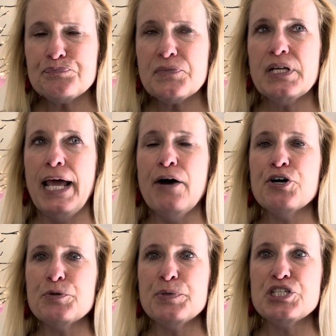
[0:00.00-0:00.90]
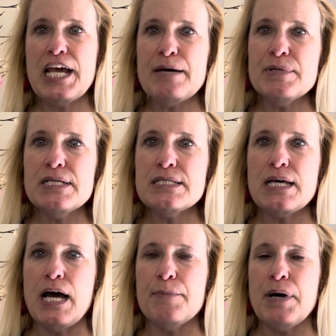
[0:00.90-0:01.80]
Now, her pajamas,
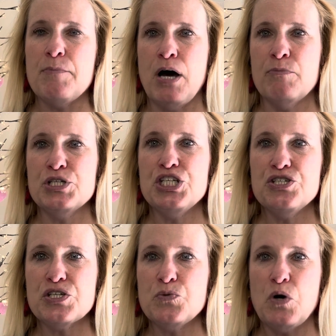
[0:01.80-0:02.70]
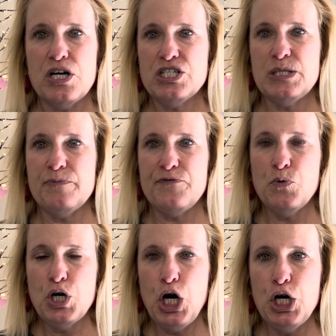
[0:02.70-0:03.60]
my mom would usually wash them
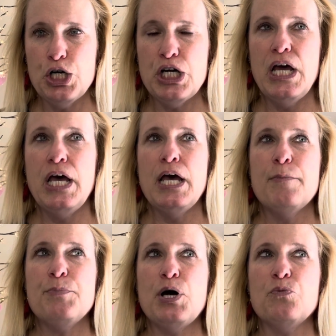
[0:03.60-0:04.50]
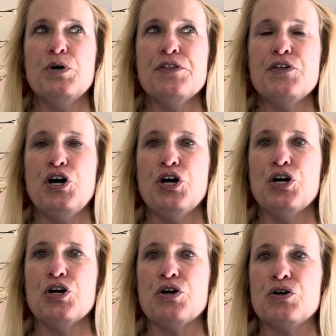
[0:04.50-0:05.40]
for her, but with
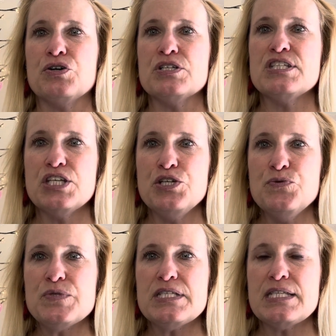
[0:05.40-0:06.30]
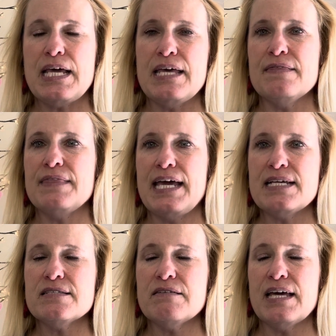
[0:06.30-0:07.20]
her suits and
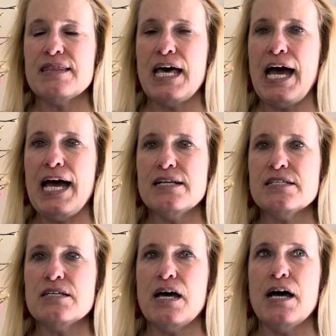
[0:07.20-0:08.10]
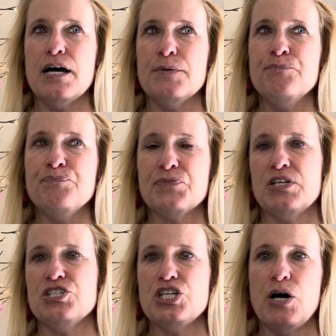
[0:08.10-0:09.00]
things like that,
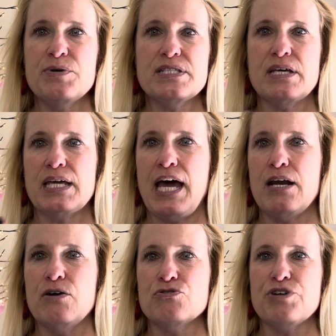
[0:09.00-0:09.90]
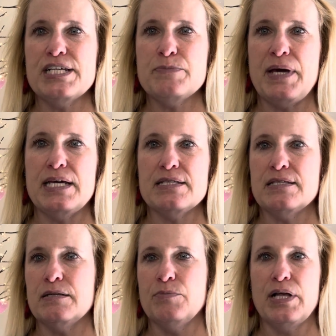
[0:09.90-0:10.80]
because she always had on dress pants
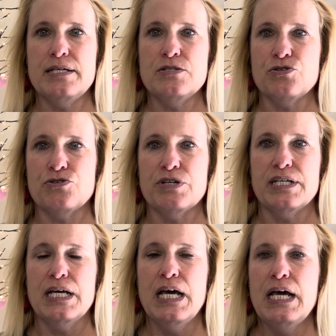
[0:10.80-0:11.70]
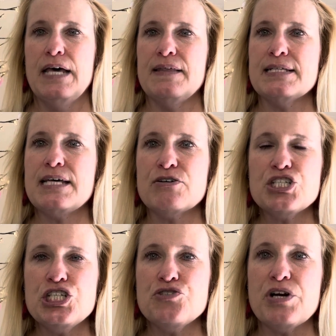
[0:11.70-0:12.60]
and a blazer, and that's how
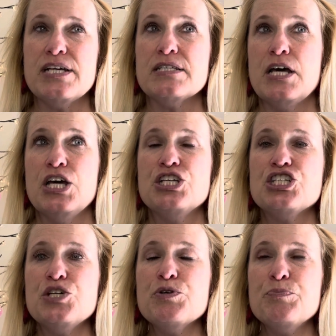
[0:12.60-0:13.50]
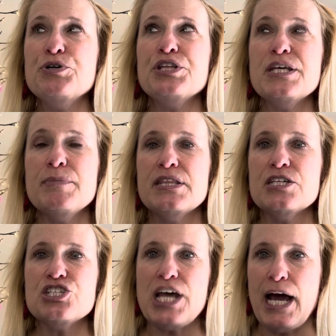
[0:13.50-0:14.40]
she dressed, she would put them in the
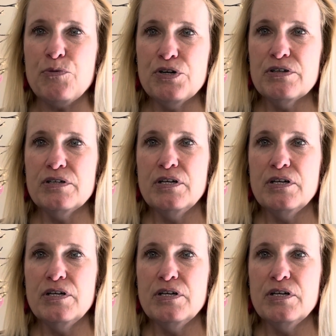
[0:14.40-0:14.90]
shower.